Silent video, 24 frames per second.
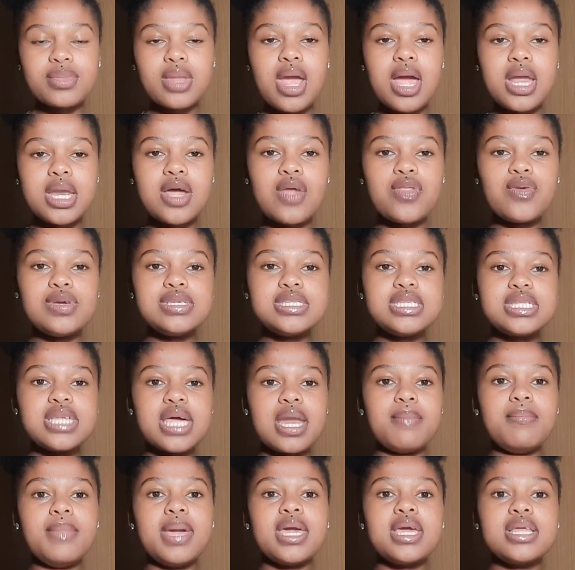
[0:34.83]
Now, the reason that
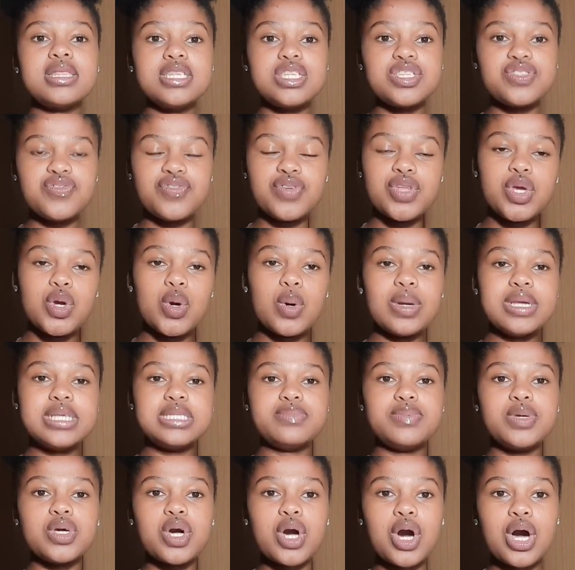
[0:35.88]
I'm making this video is
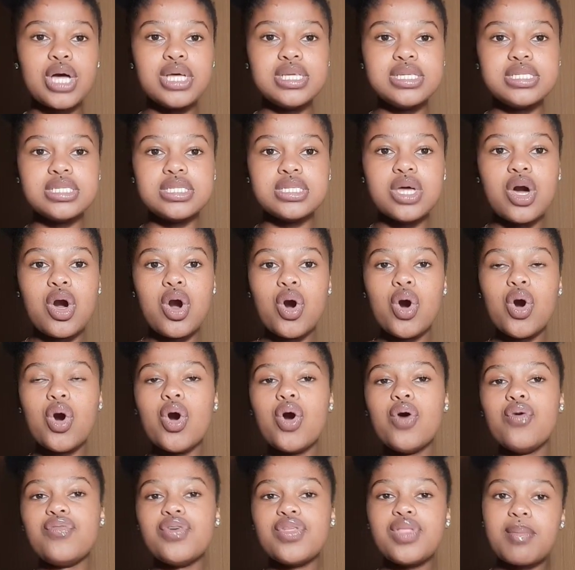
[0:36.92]
because
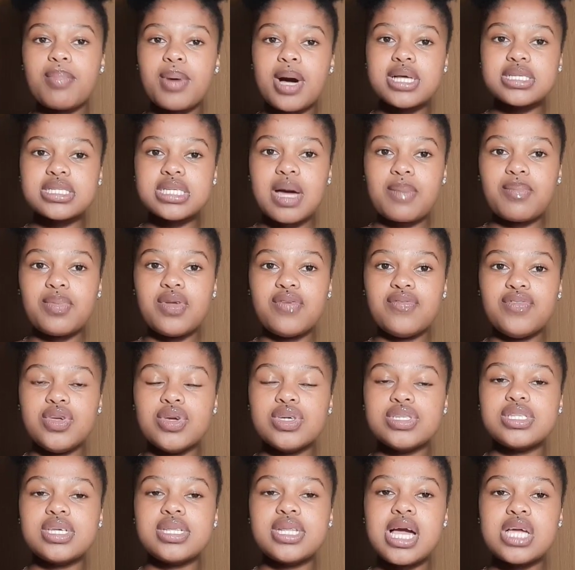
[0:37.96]
over the past couple of
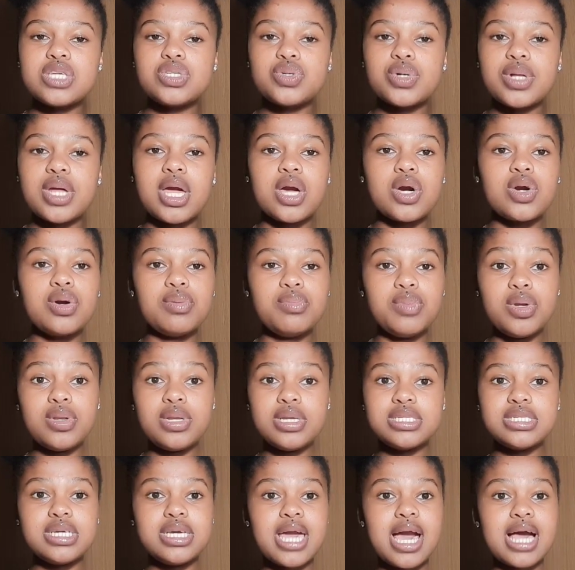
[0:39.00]
years, the natural hair
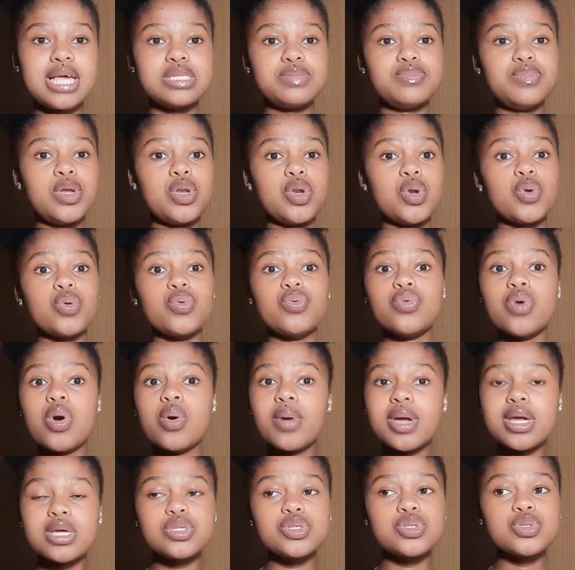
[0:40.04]
community has been
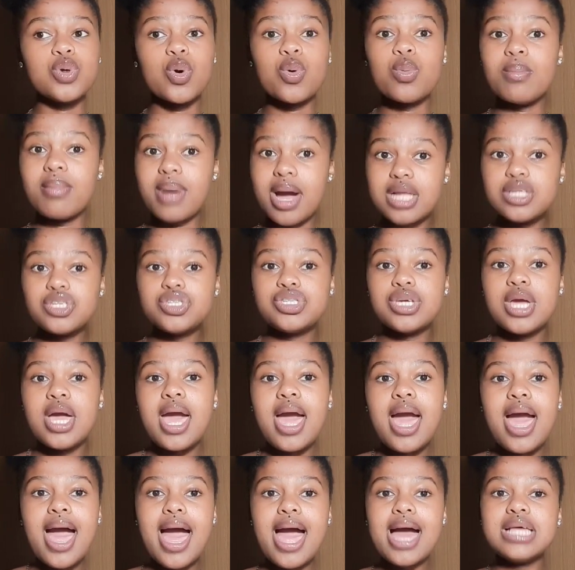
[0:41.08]
growing so much
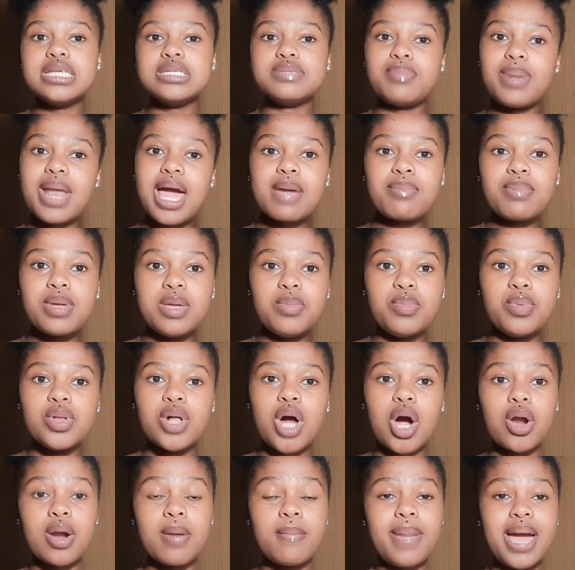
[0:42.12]
as Black people
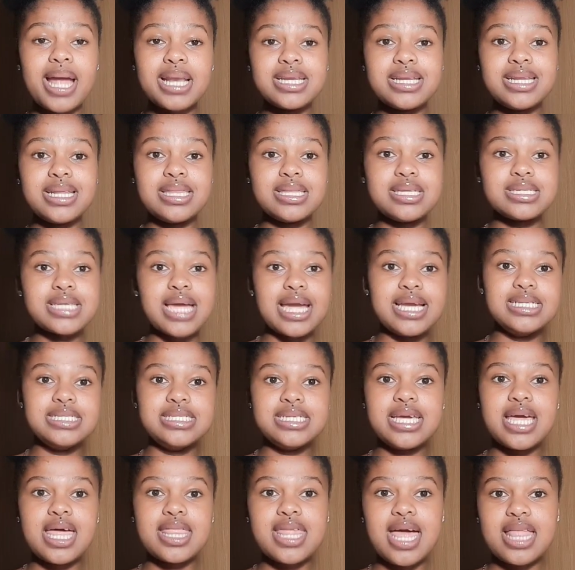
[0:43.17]
are abandoning this
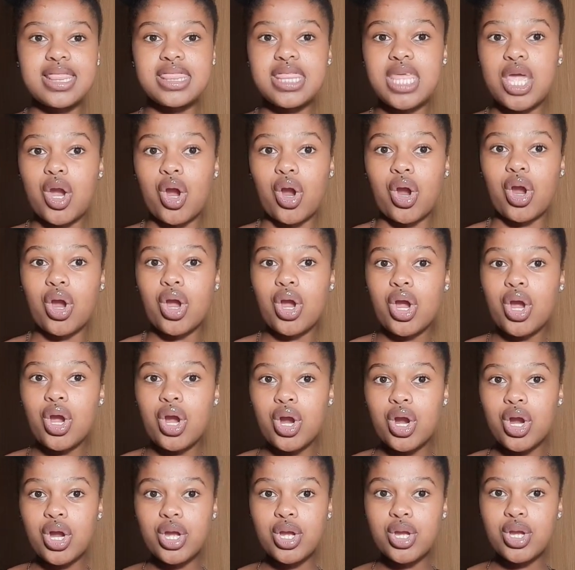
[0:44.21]
idea that their
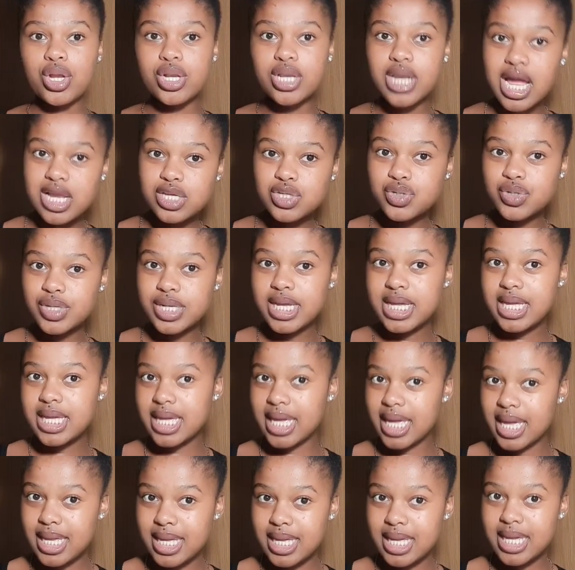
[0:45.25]
naturally
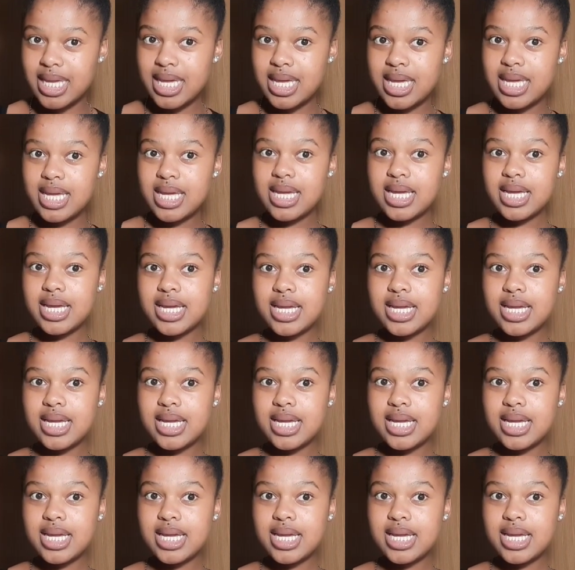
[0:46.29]
kinky